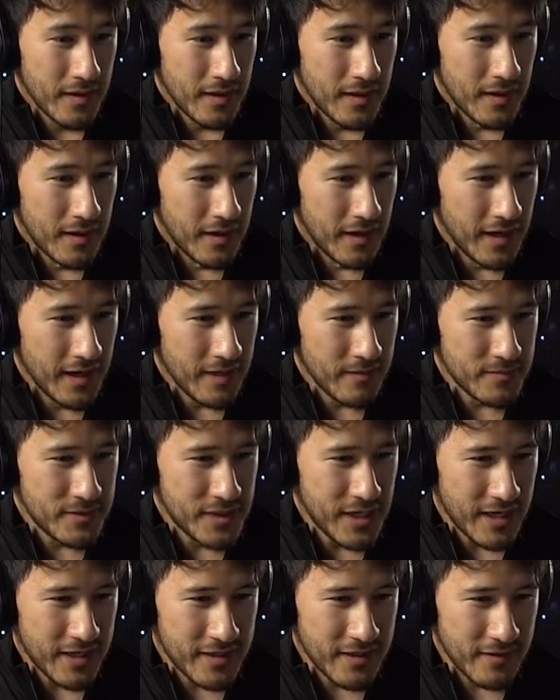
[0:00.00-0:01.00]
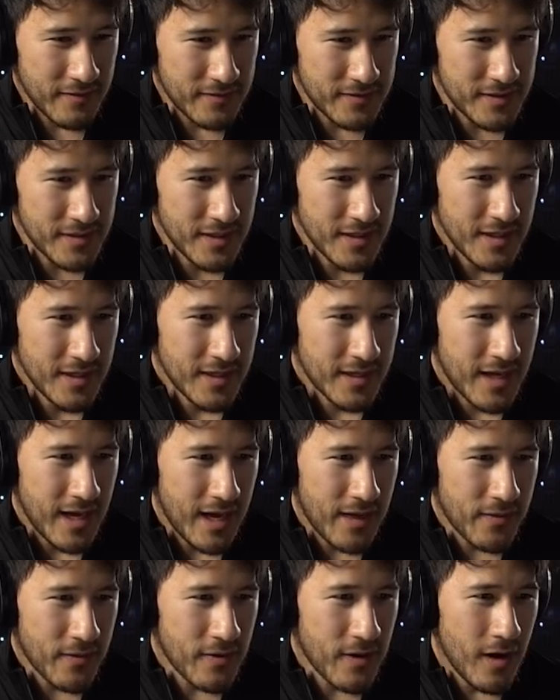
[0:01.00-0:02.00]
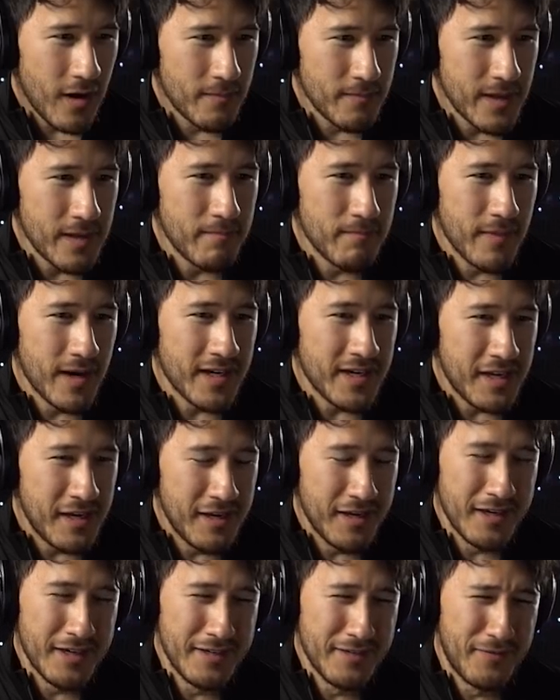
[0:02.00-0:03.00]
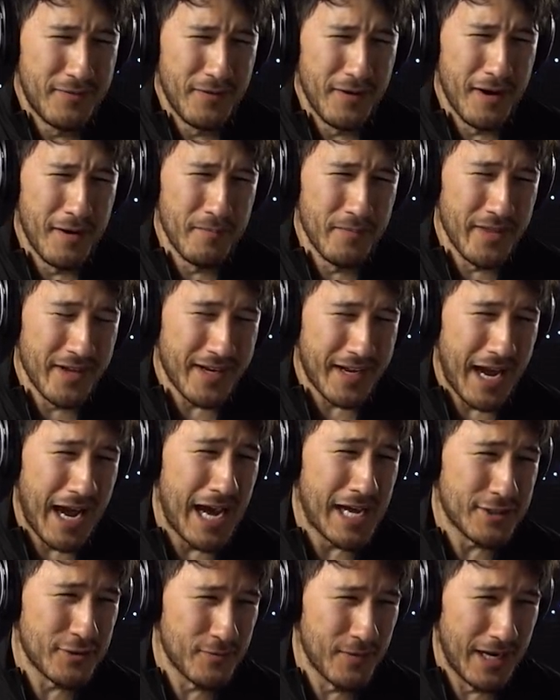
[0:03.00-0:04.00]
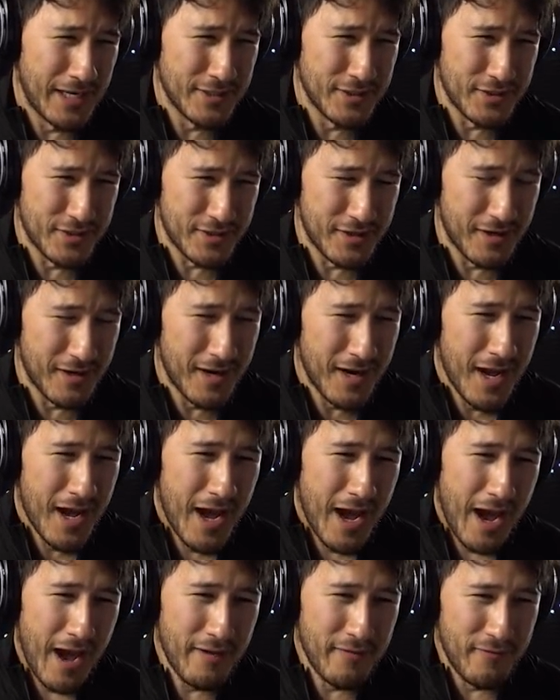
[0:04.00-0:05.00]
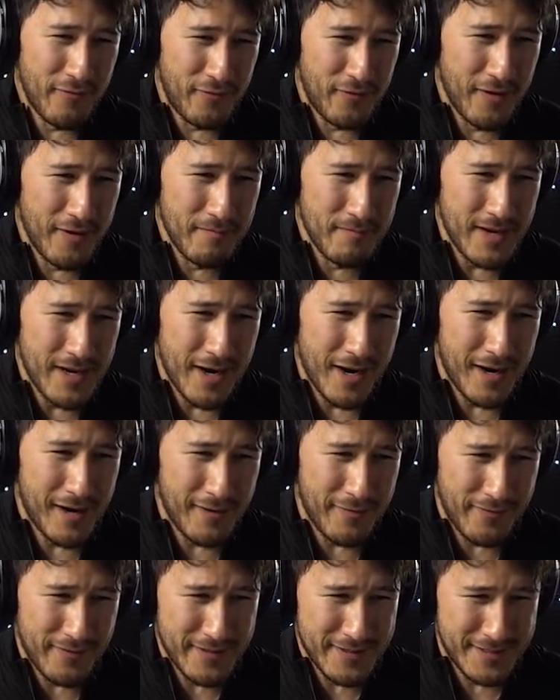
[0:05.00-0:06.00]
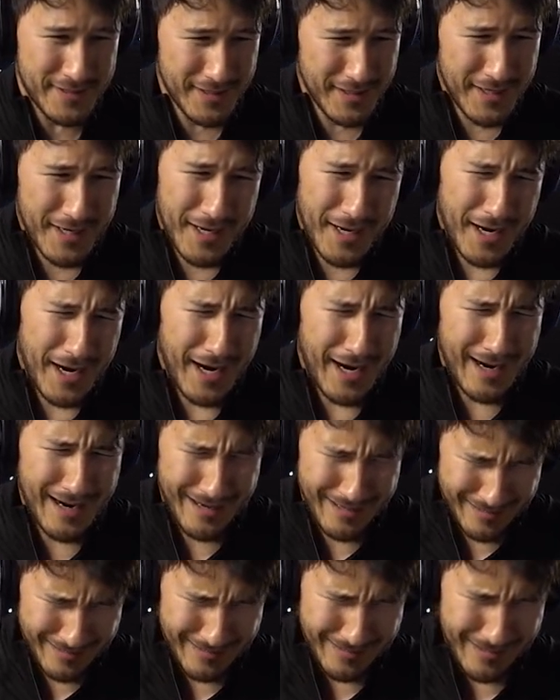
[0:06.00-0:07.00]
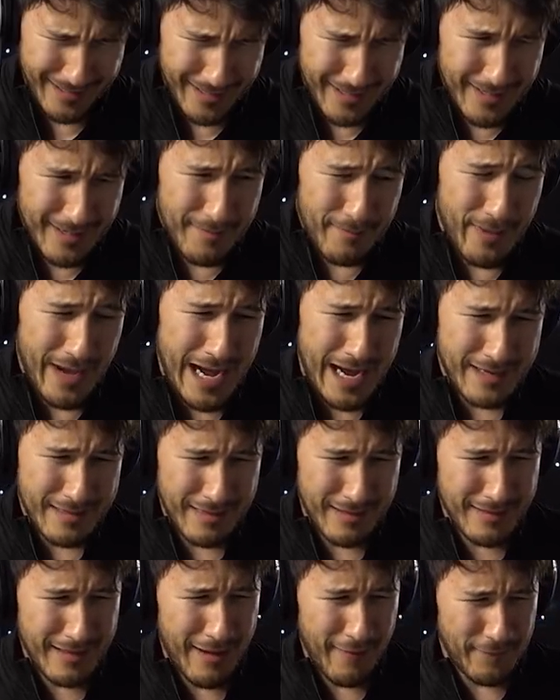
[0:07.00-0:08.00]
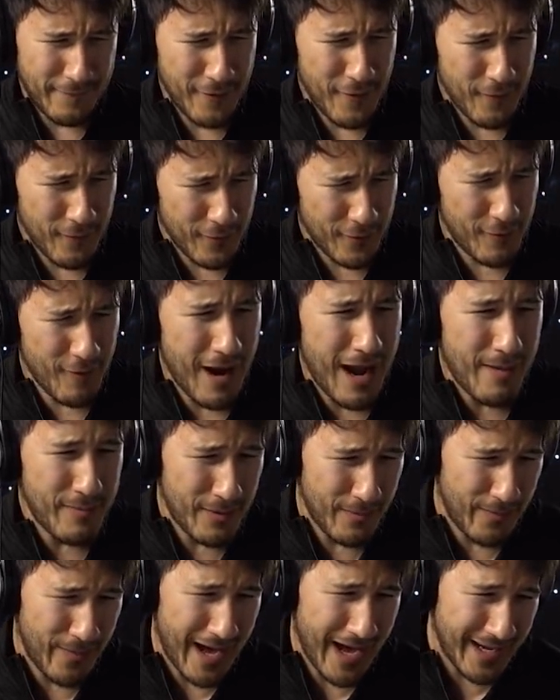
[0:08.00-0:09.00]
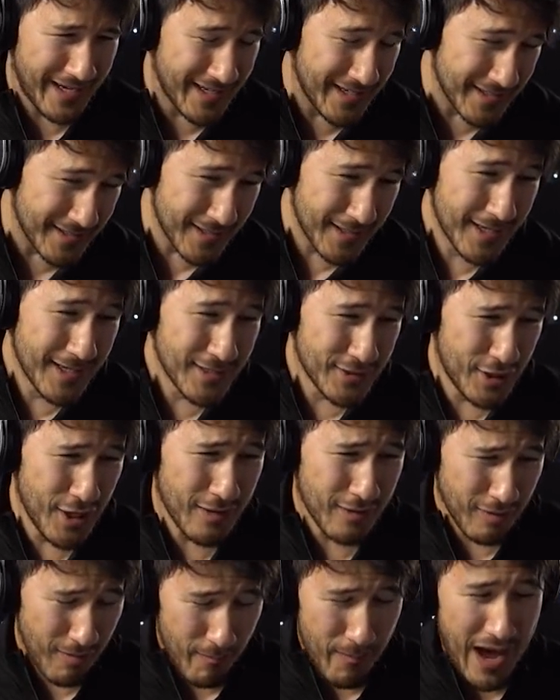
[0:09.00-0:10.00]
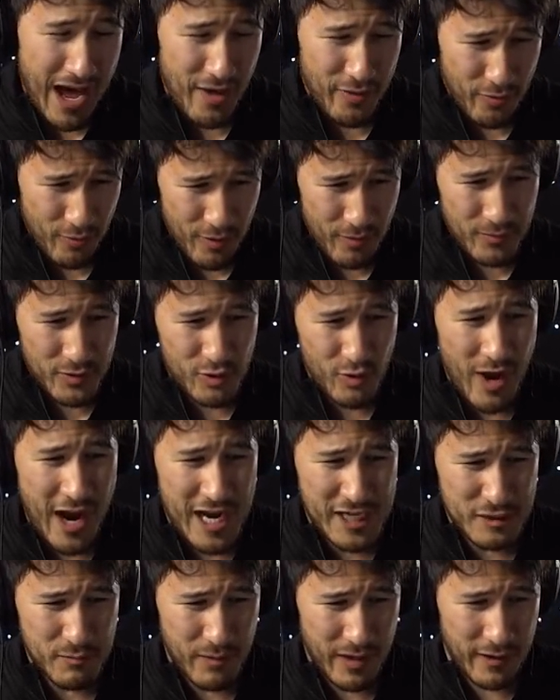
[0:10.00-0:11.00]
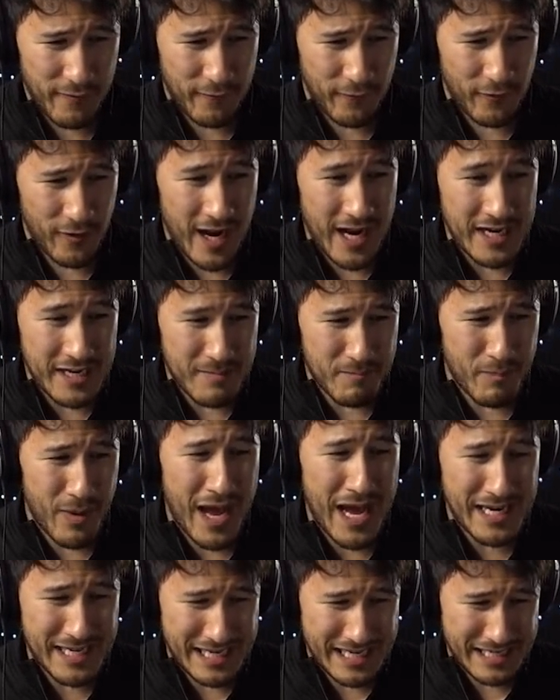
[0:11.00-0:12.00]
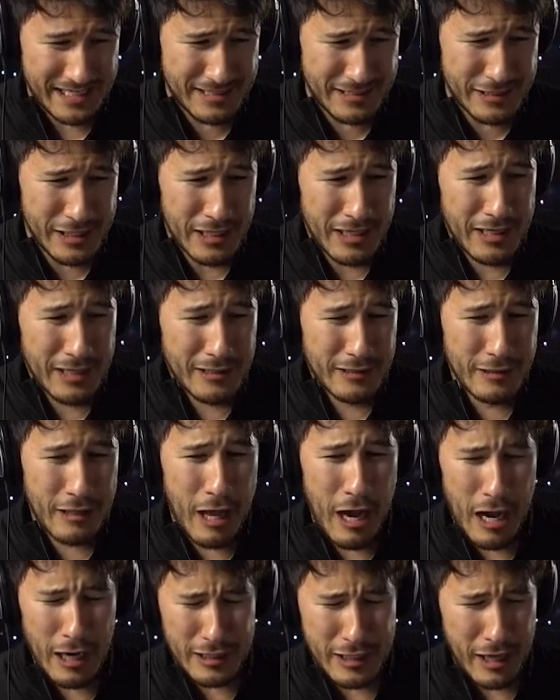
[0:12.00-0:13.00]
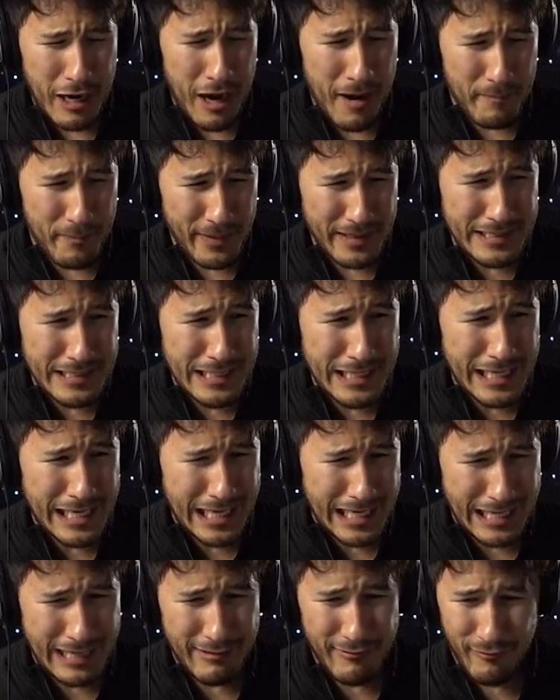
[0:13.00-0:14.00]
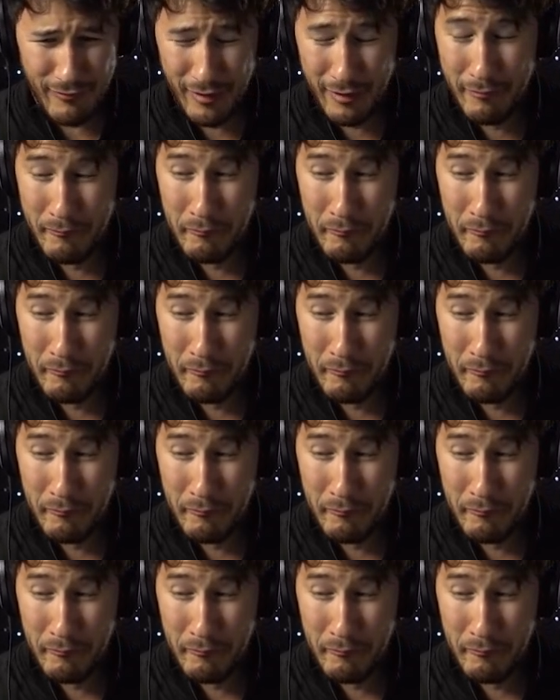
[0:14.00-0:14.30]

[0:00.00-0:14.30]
Alright, objectives. Gather all me money from the cash register and from me Arfis. Arg. Pack the leftover Krabby Patties. Check the bathroom trash bin for any pennies. Lock up and leave!